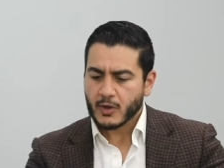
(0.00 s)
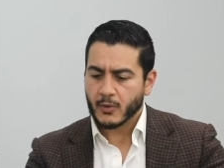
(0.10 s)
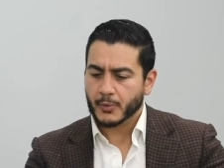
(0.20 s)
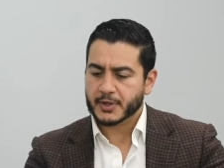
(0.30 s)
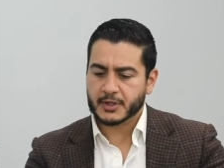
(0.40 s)

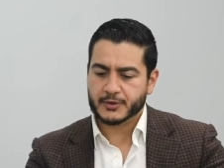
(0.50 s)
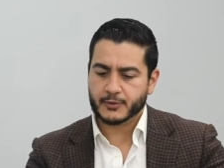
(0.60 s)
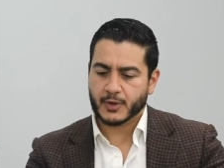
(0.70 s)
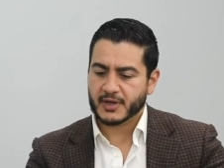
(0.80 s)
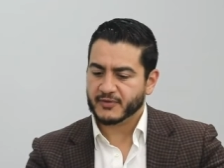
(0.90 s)
what we could
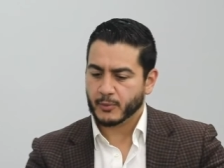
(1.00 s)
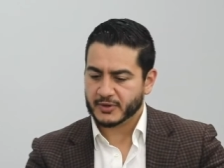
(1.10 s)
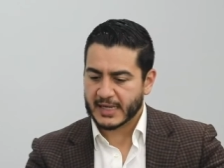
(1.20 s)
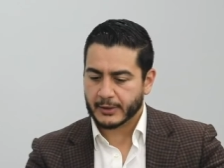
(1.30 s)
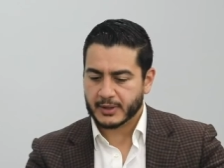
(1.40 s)
do on infant
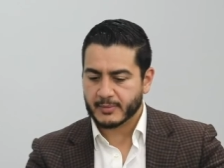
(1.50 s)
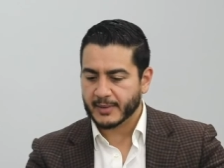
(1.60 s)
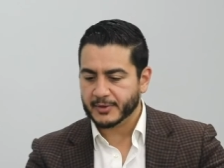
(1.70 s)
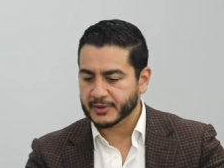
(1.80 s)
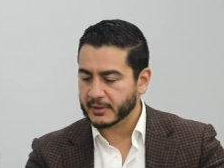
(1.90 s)
mortality
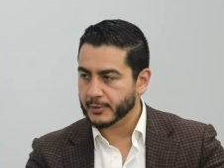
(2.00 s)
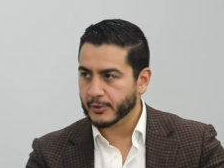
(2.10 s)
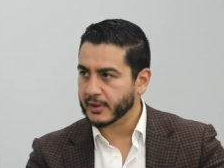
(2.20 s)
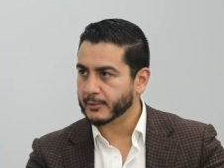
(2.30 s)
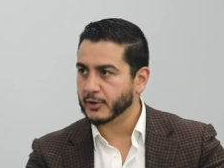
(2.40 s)
by building a
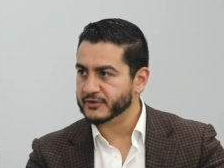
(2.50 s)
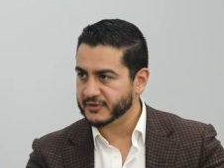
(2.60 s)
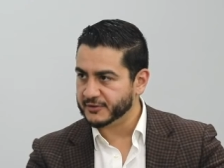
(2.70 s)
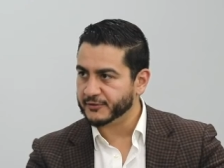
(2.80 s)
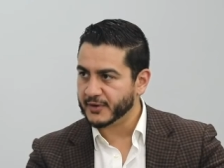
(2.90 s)
program called
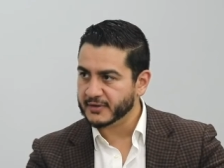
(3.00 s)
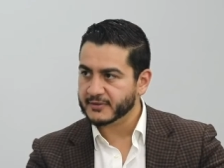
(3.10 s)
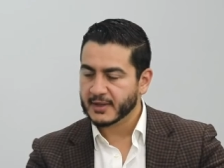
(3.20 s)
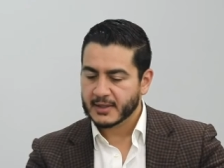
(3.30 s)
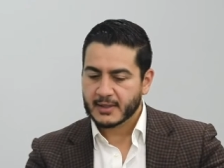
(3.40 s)
Sister Friends